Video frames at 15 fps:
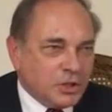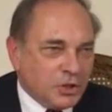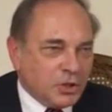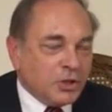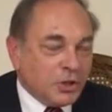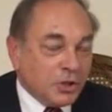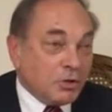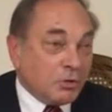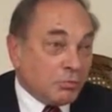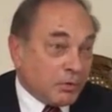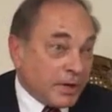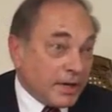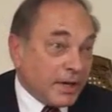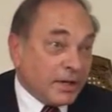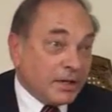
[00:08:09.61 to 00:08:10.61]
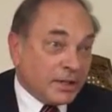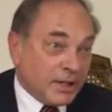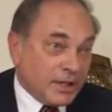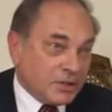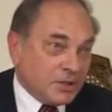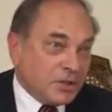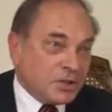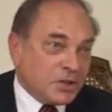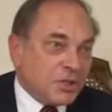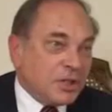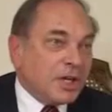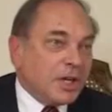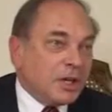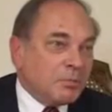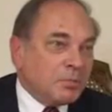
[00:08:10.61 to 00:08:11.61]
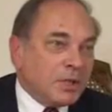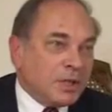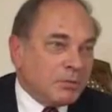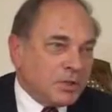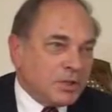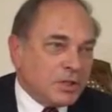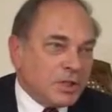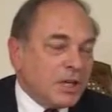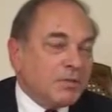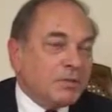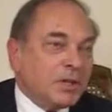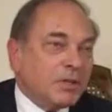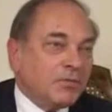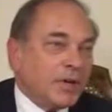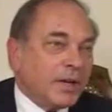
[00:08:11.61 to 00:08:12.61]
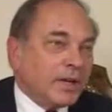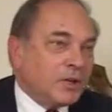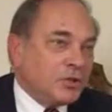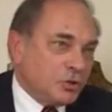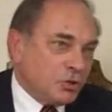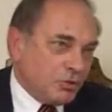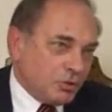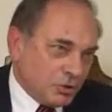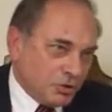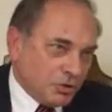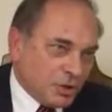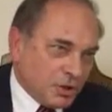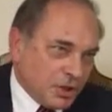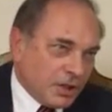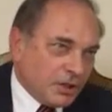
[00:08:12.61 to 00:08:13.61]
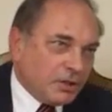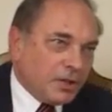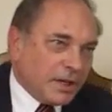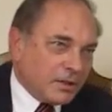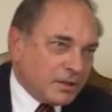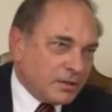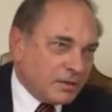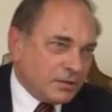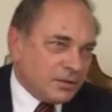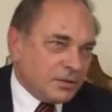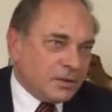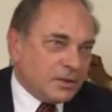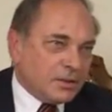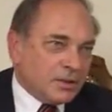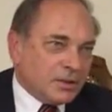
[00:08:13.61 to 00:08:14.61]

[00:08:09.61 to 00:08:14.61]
do you recognize this name, they would, even if I can show it to you on the internet,